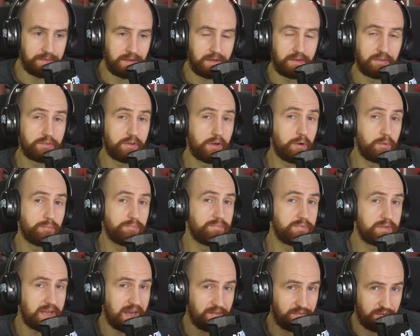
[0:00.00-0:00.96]
So
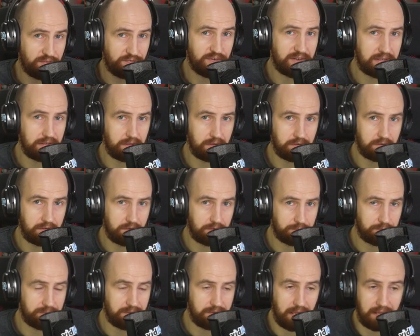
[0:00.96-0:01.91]
you have to think along
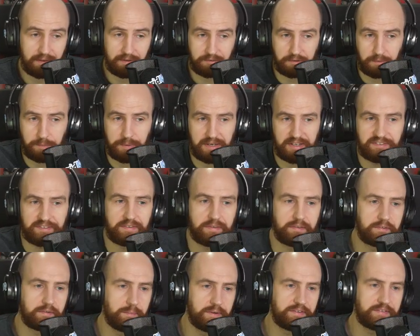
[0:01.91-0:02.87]
those. And somebody,
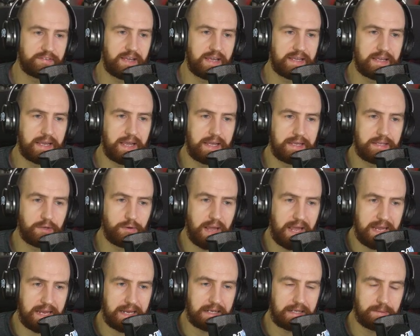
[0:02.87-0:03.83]
somebody's saying you
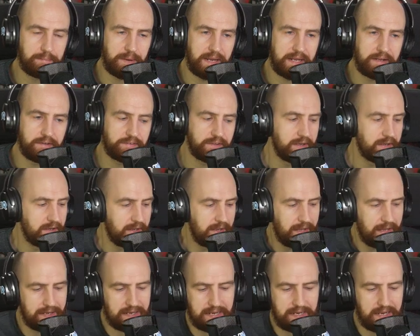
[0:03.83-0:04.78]
hate
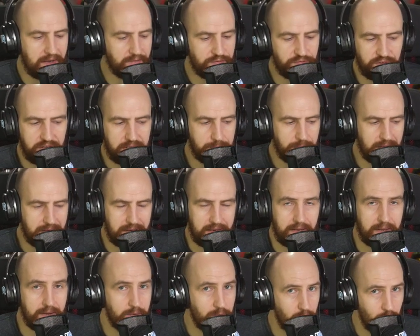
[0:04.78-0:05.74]
clickbaiters. Again, you have to think about
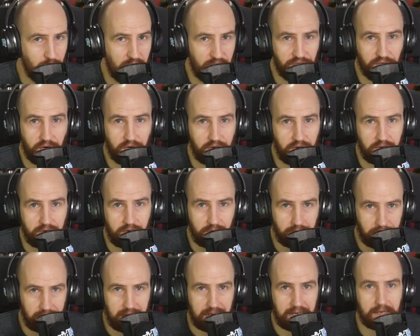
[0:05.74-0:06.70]
it. Whether or not
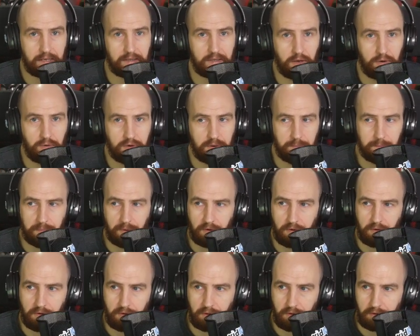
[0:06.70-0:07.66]
you like Logan
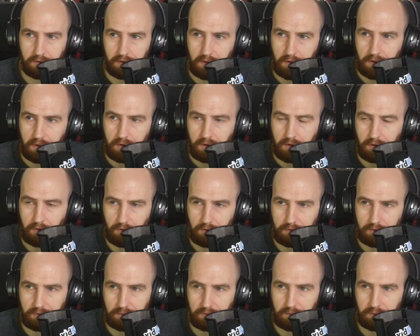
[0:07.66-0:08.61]
Paul, or
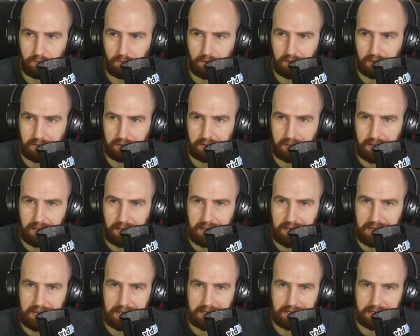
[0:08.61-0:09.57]
you
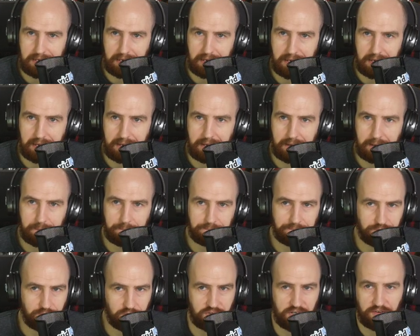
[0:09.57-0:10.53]
like
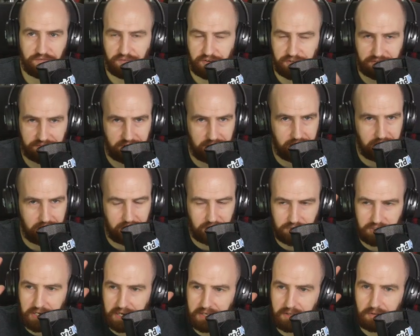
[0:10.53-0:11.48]
um, Jeffree Star,
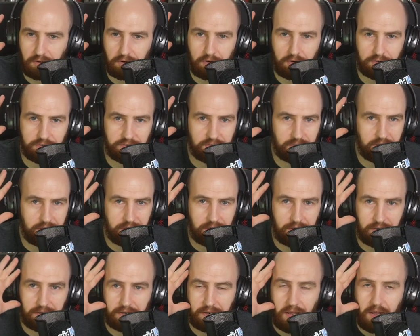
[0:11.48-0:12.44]
Shane
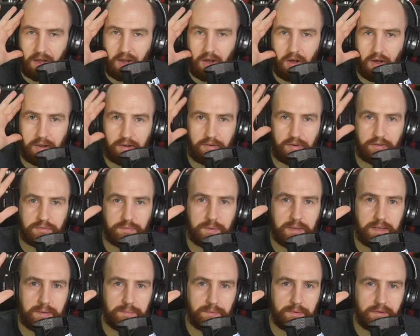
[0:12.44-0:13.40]
Dawson, all those
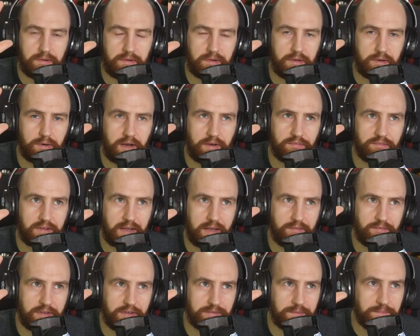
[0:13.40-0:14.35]
people who have
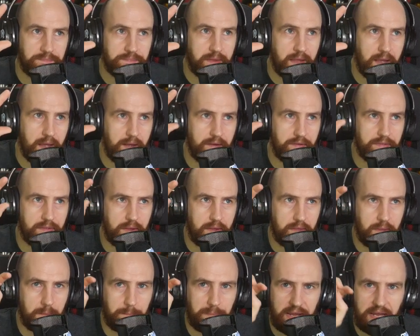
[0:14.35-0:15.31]
like these, uh, the,
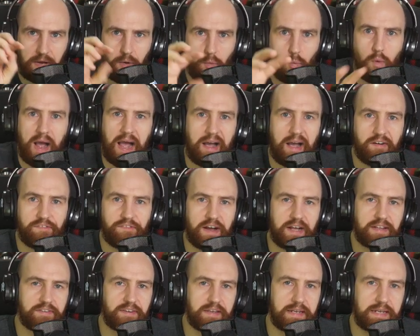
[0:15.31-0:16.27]
the big wow
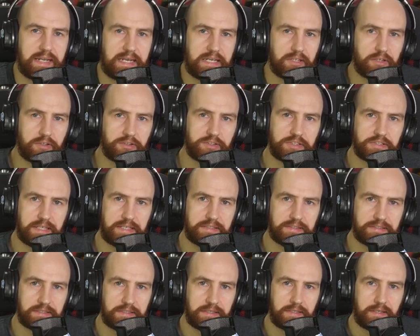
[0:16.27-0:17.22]
factor in their
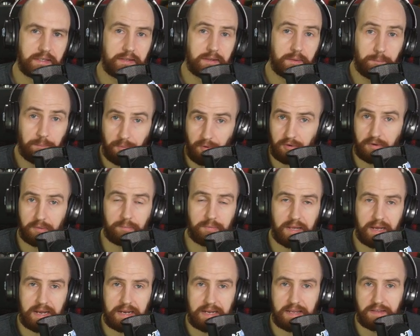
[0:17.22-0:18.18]
content, the bottom
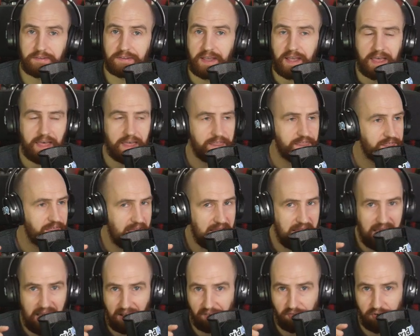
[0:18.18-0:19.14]
line is
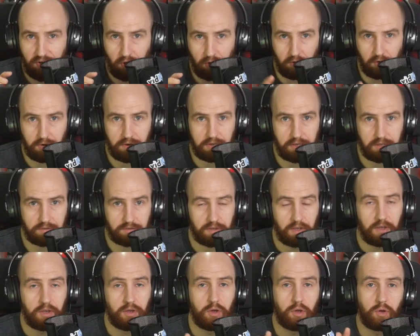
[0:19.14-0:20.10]
they have an audience
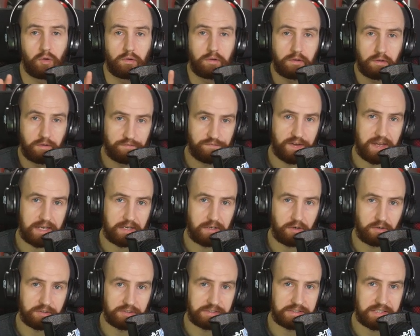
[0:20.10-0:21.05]
who love their
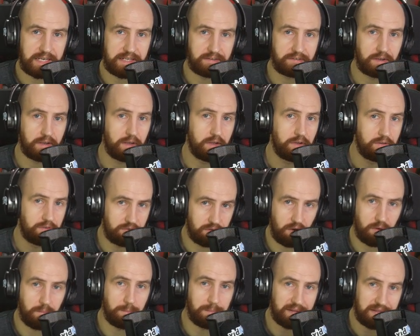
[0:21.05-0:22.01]
content and
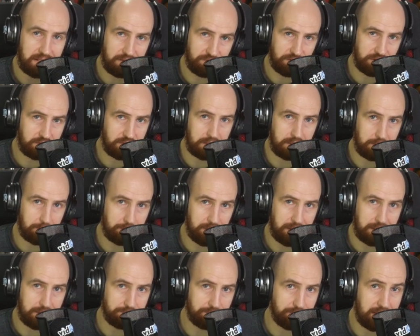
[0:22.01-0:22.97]
don't believe it's
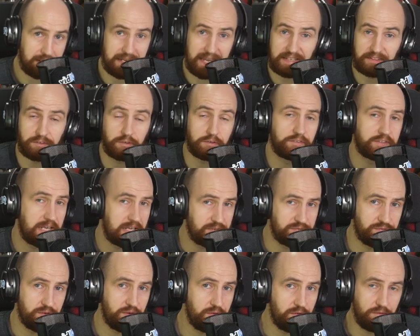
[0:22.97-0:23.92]
clickbait. And they're
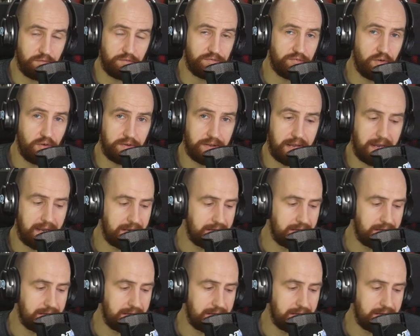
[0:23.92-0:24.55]
successful for that.